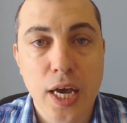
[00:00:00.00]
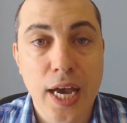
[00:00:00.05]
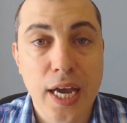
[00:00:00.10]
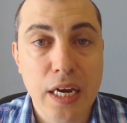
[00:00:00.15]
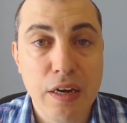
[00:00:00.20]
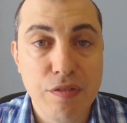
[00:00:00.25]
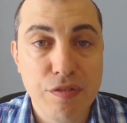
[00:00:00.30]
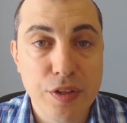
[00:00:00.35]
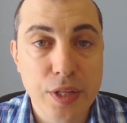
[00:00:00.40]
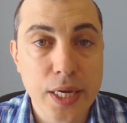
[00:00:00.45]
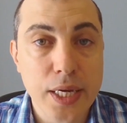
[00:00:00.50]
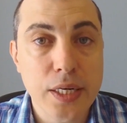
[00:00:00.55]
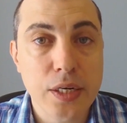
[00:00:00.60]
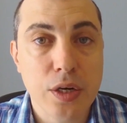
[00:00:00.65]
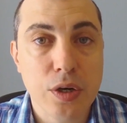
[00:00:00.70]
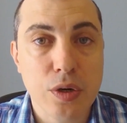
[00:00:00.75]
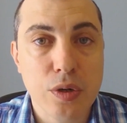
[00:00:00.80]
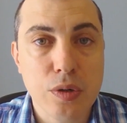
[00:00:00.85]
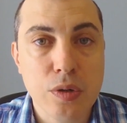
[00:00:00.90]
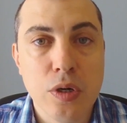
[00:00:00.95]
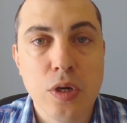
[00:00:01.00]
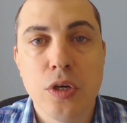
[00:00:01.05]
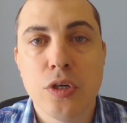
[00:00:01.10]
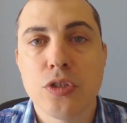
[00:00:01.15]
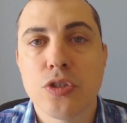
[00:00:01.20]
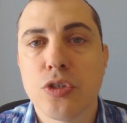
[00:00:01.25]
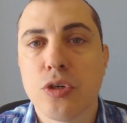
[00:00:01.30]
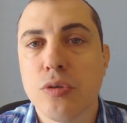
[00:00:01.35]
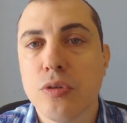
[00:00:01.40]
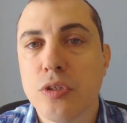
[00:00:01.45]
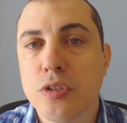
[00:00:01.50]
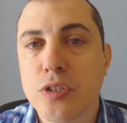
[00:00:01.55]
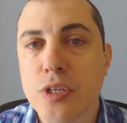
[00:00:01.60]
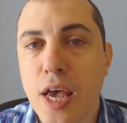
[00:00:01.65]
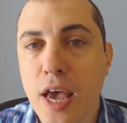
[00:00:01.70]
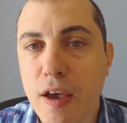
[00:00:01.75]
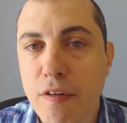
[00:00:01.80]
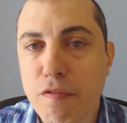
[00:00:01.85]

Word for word: And if they know, so does